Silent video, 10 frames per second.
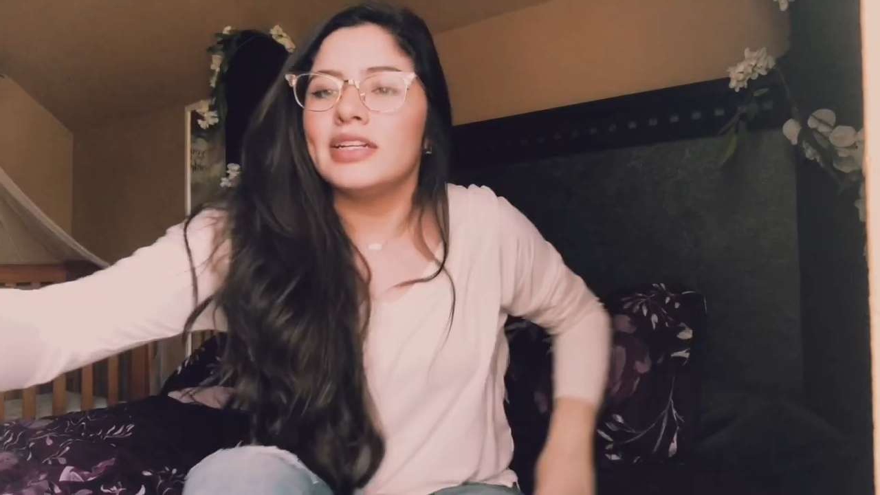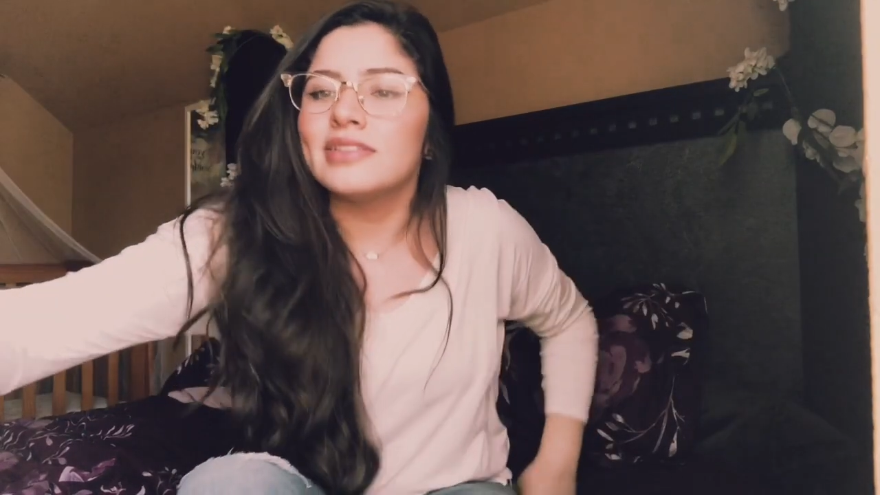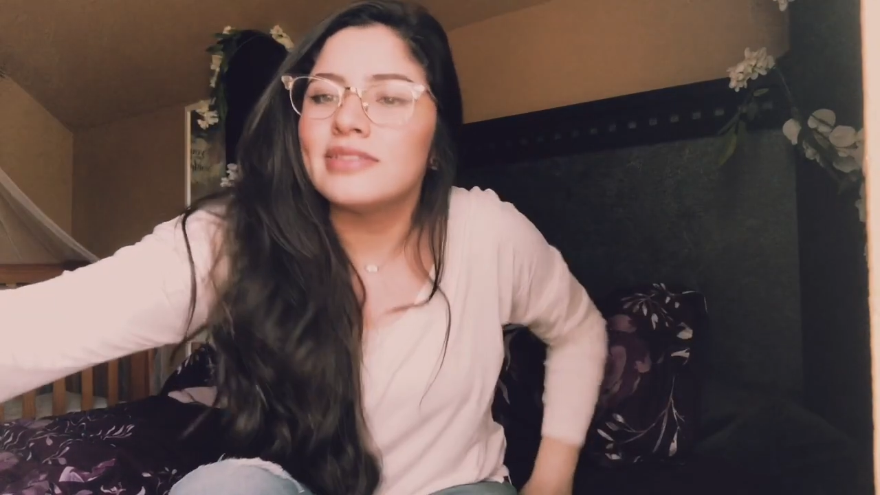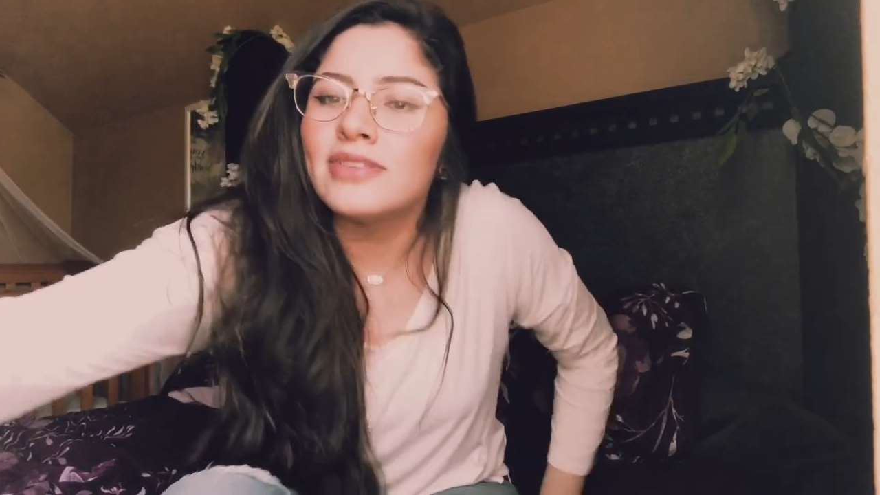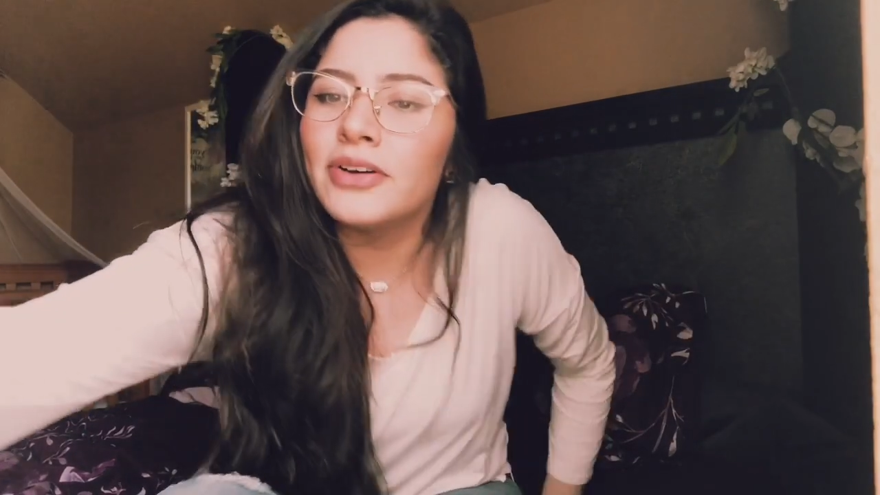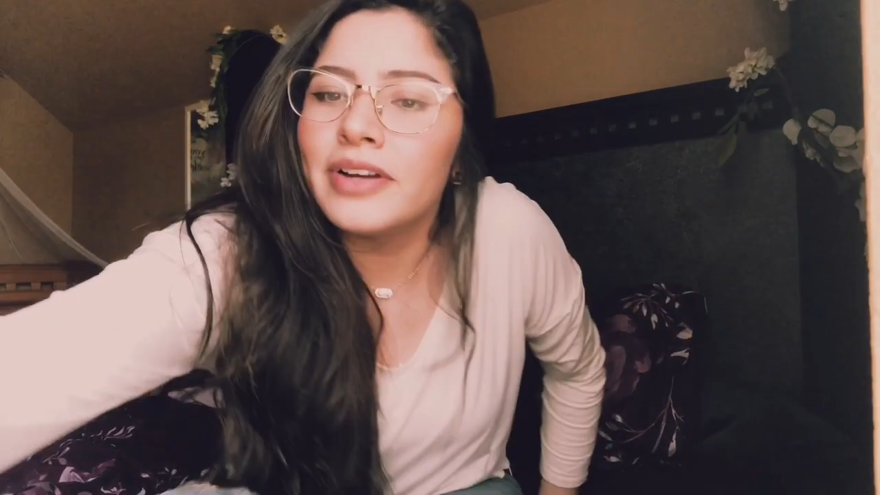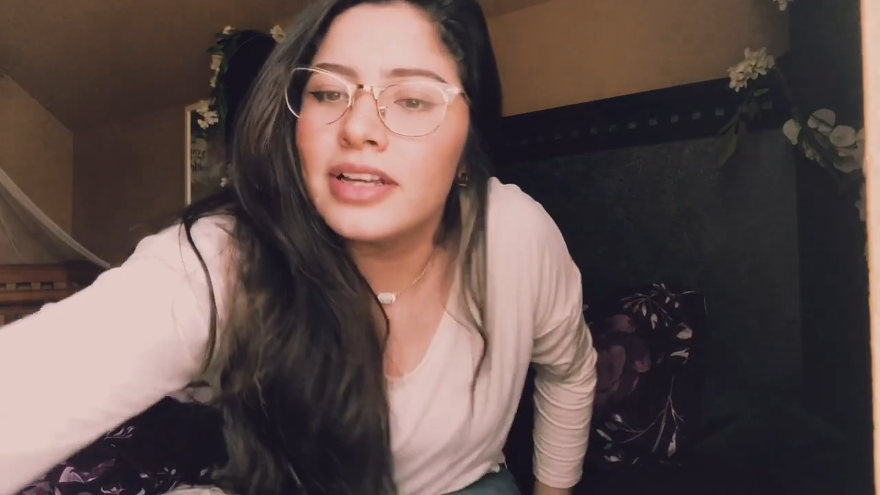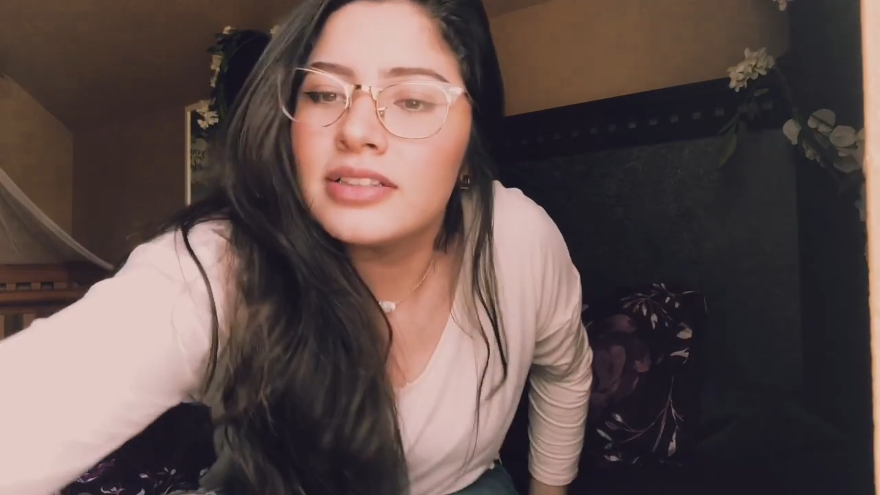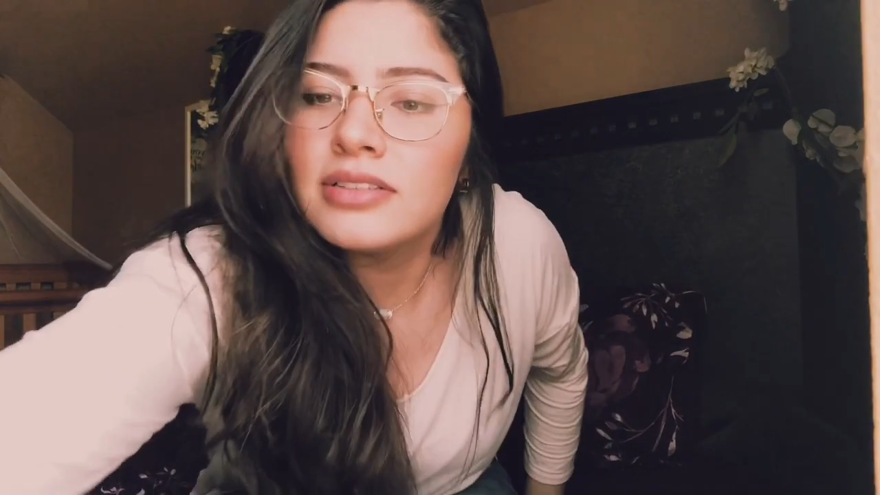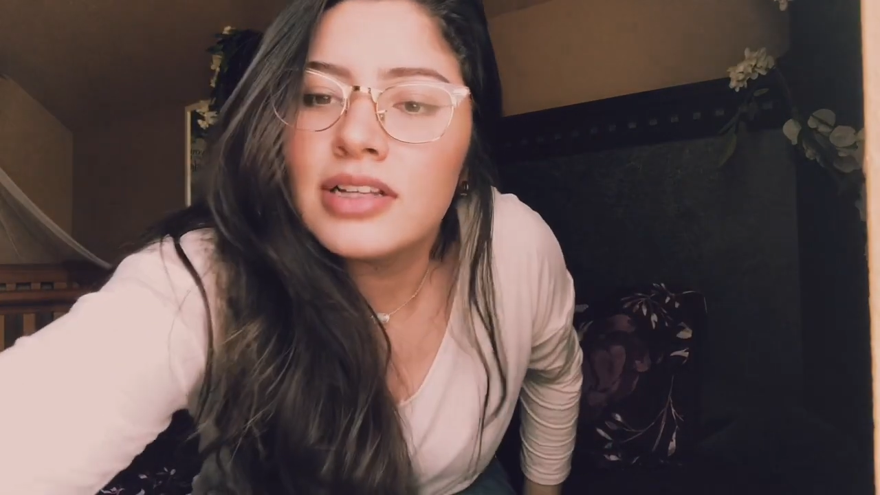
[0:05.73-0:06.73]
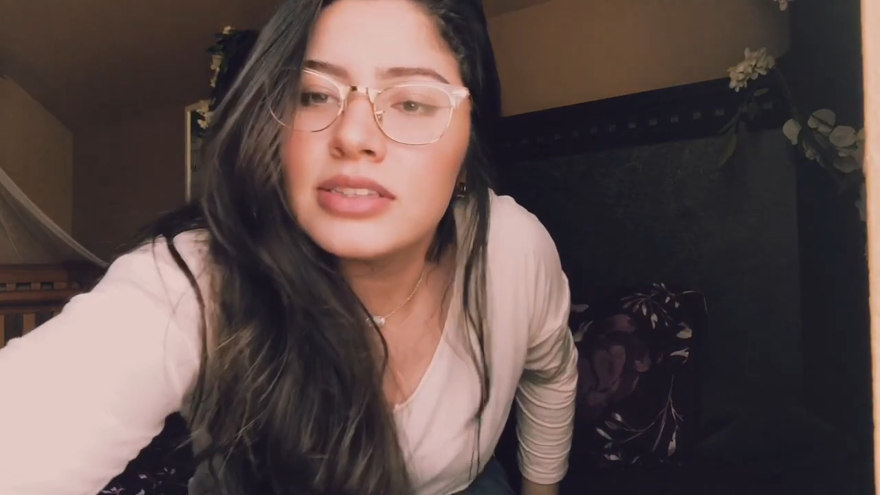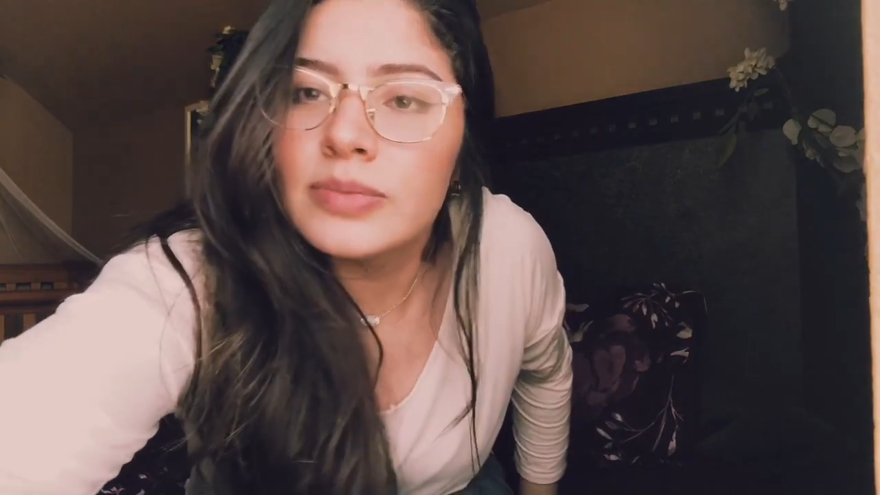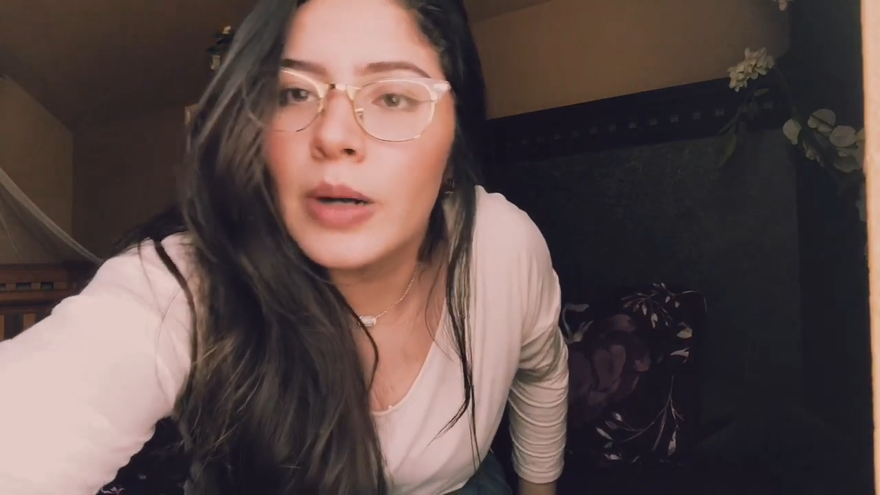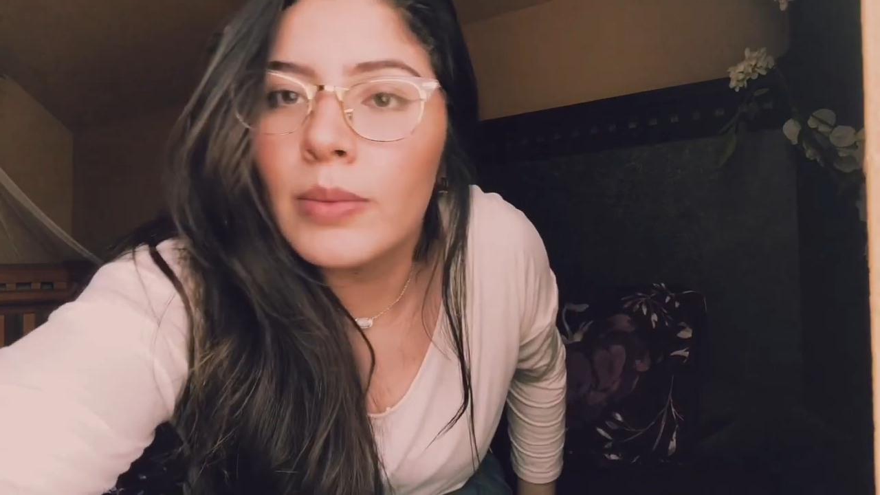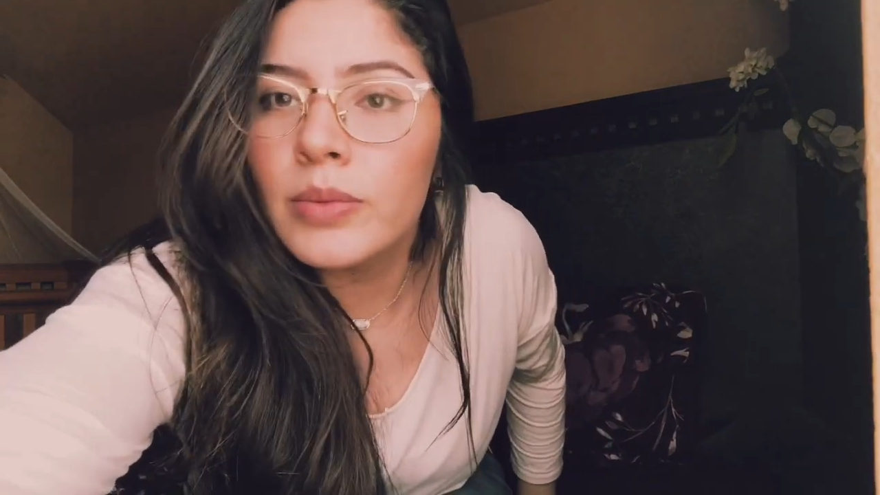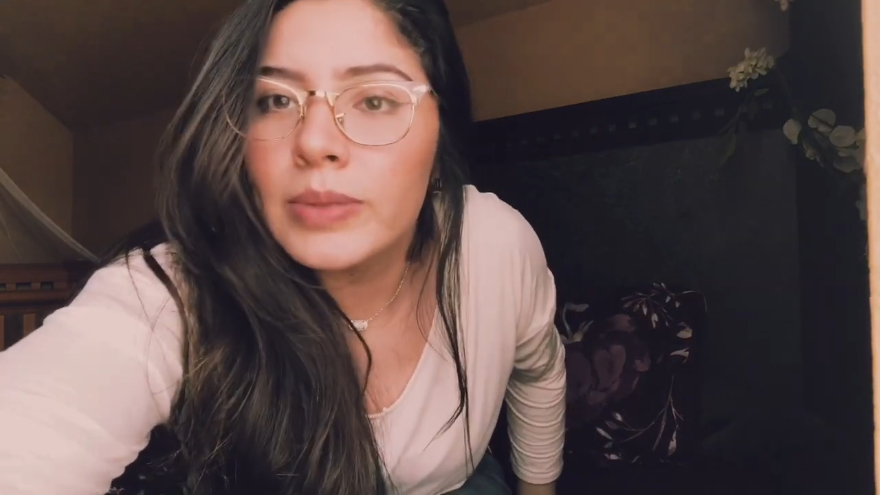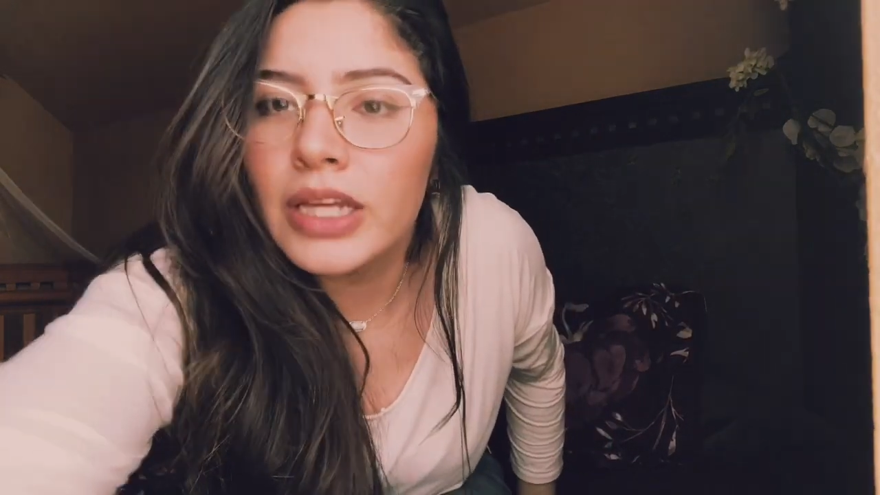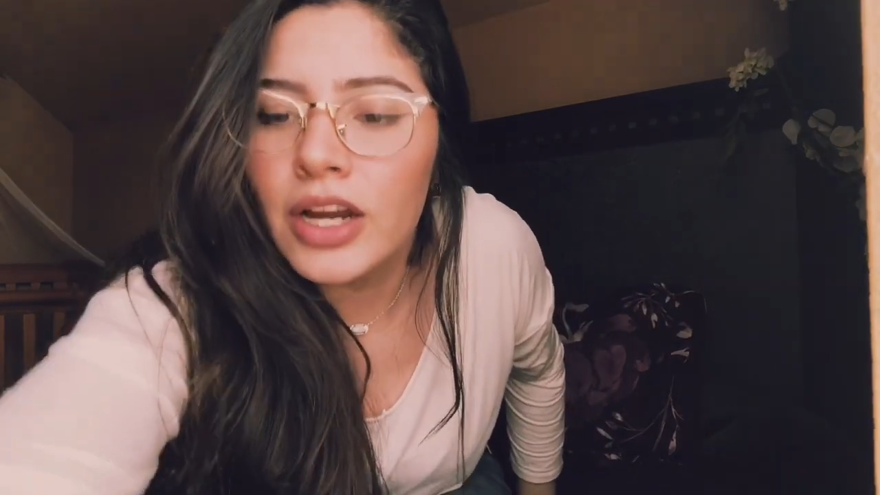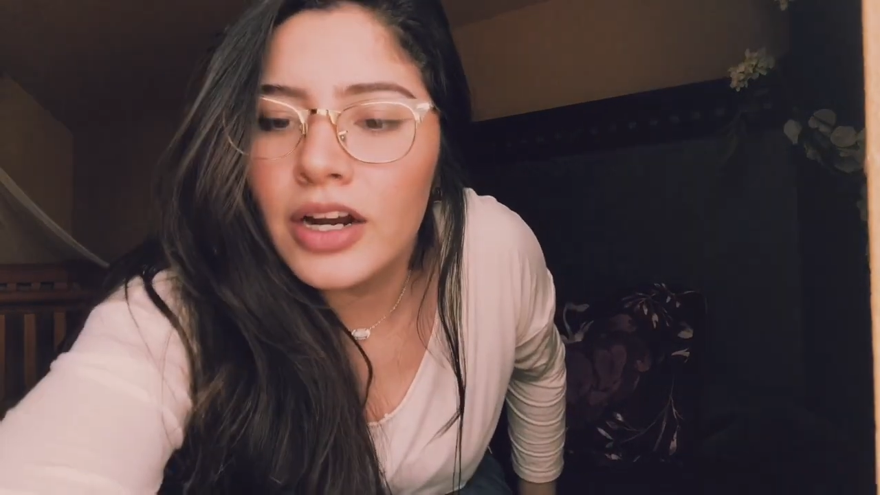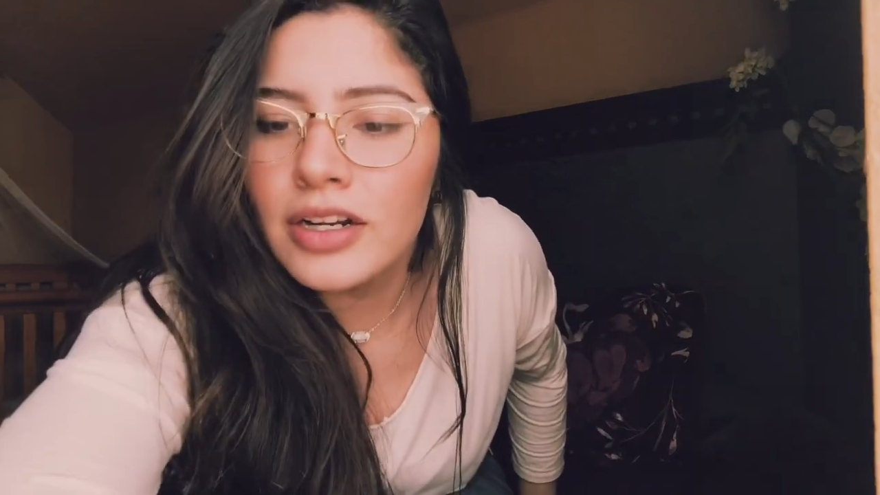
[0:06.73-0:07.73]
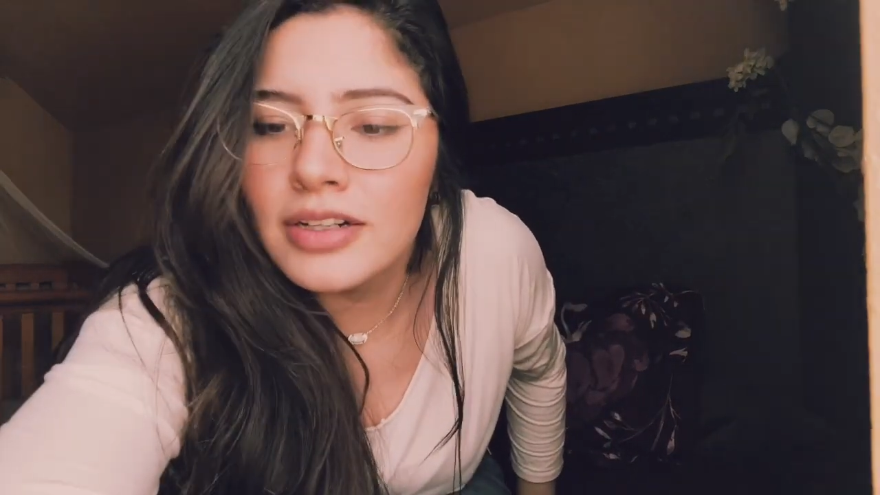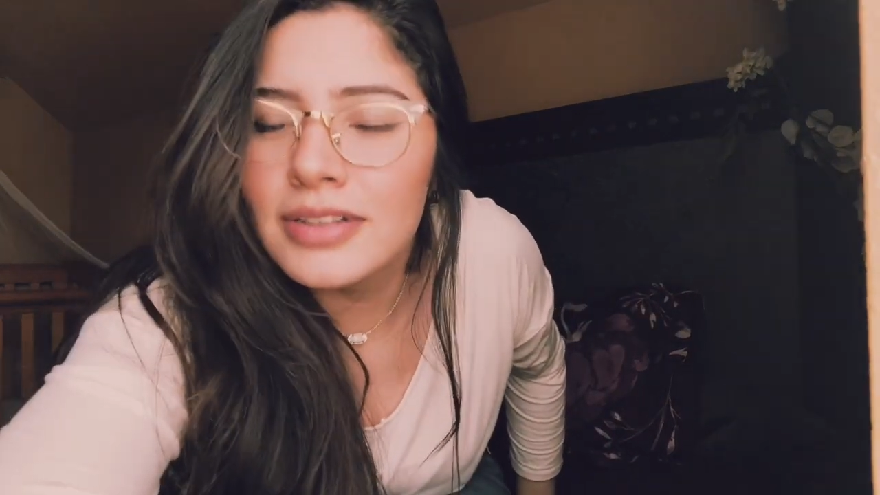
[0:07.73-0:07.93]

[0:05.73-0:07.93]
snoring? That's probably her.